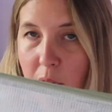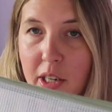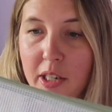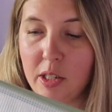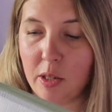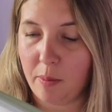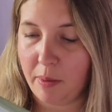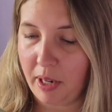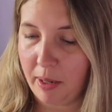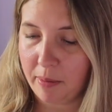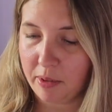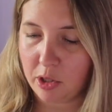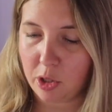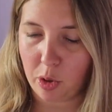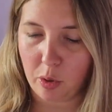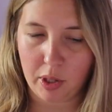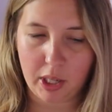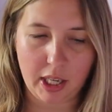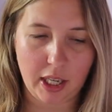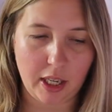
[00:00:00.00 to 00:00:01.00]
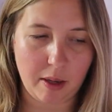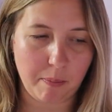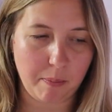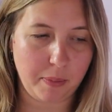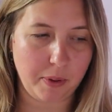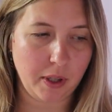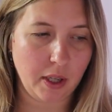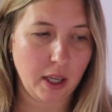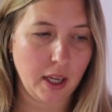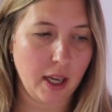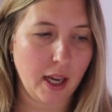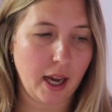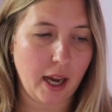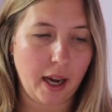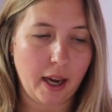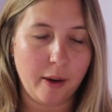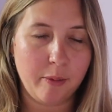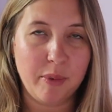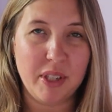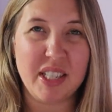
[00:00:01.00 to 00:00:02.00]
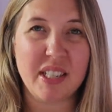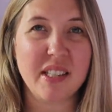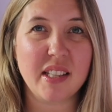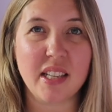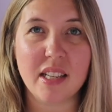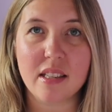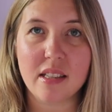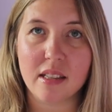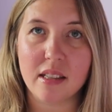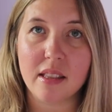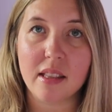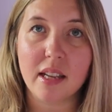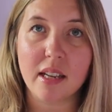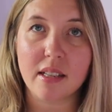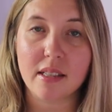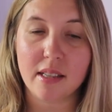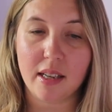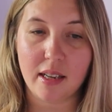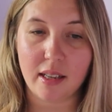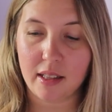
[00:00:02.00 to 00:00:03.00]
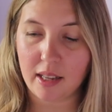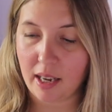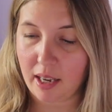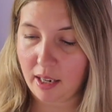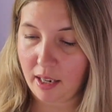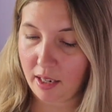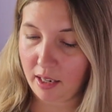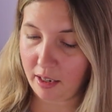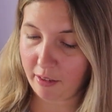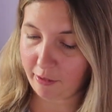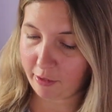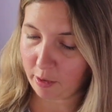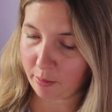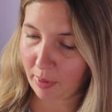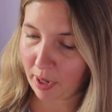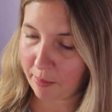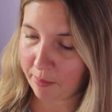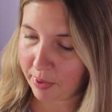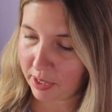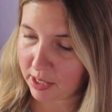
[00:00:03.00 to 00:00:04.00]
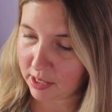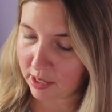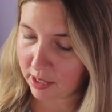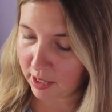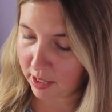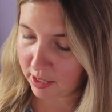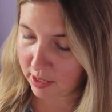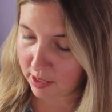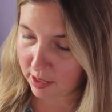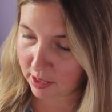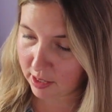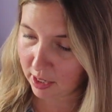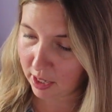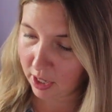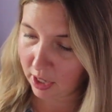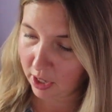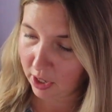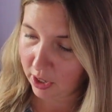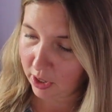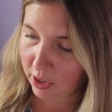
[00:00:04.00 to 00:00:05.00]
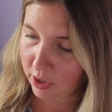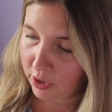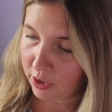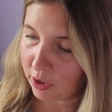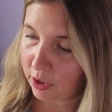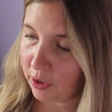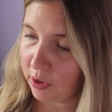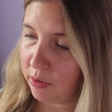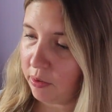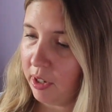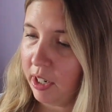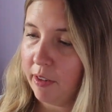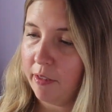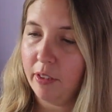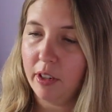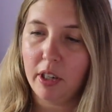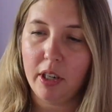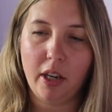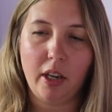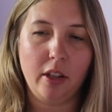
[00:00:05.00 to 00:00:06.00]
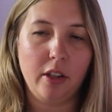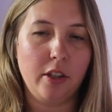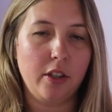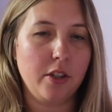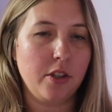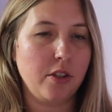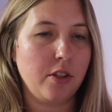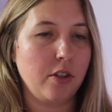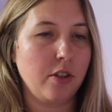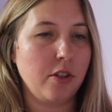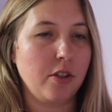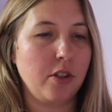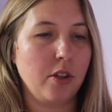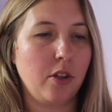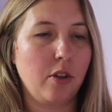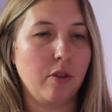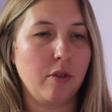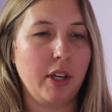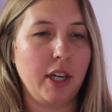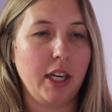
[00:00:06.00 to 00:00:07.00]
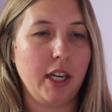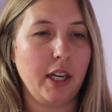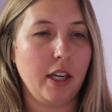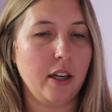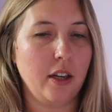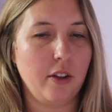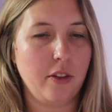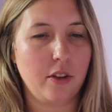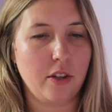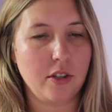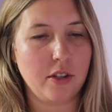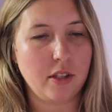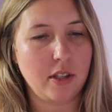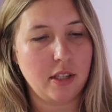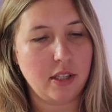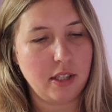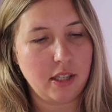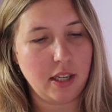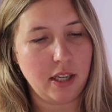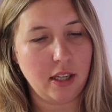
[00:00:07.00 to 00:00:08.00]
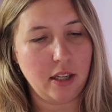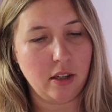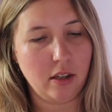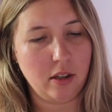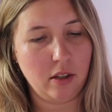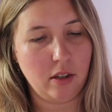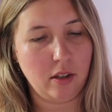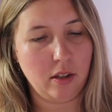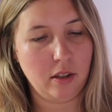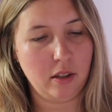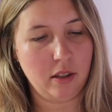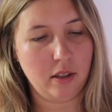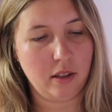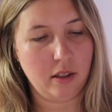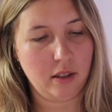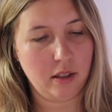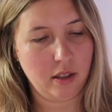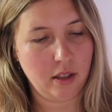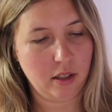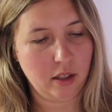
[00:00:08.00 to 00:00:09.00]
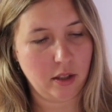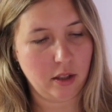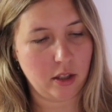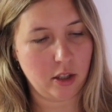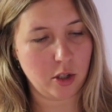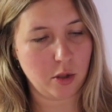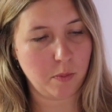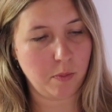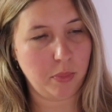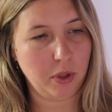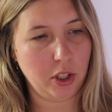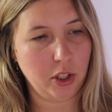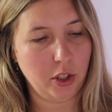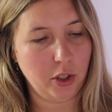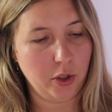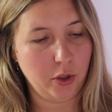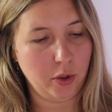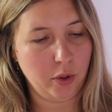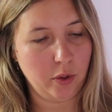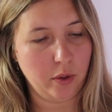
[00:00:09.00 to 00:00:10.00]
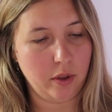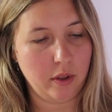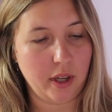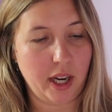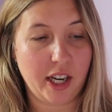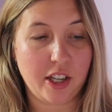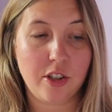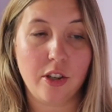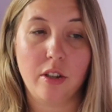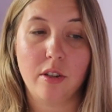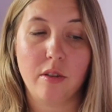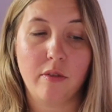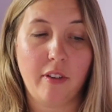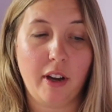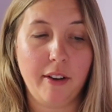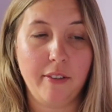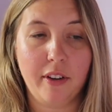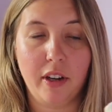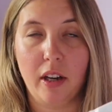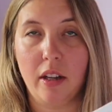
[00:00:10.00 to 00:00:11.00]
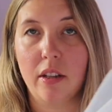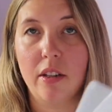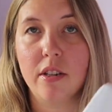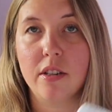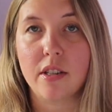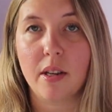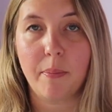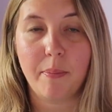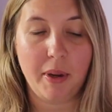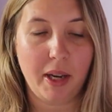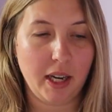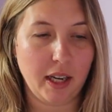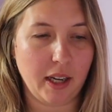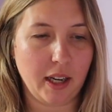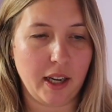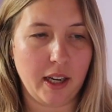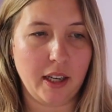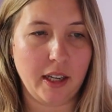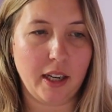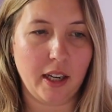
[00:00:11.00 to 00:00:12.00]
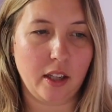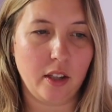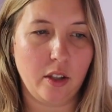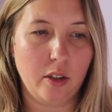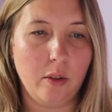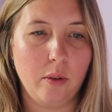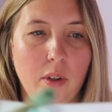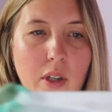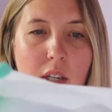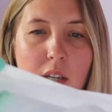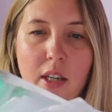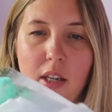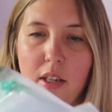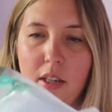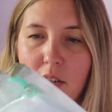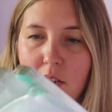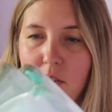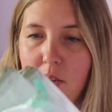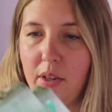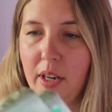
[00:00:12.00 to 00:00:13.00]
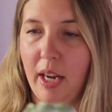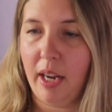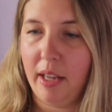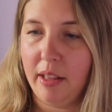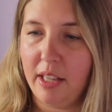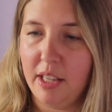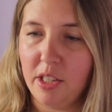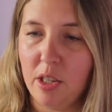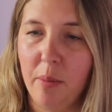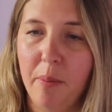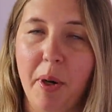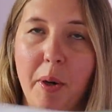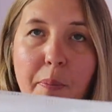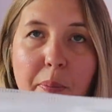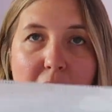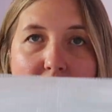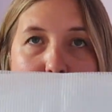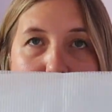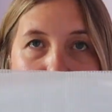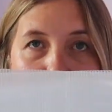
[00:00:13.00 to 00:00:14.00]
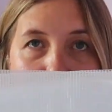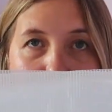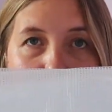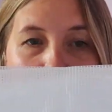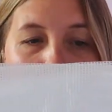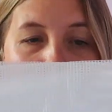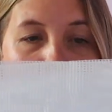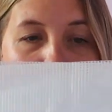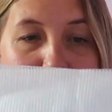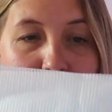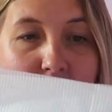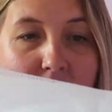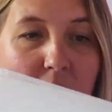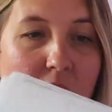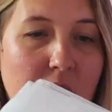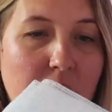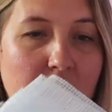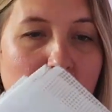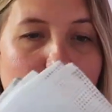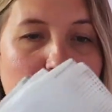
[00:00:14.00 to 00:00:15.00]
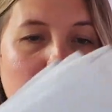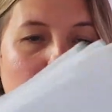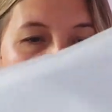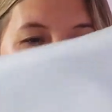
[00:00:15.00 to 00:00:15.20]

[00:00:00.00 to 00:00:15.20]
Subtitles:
wanted to be able to keep receipts and things like that in it for my business. There are three different colors. There's the green, there's the teal, there's blue. Actually, there's five colors, a pink and a yellow. So yeah, these are about paper size. I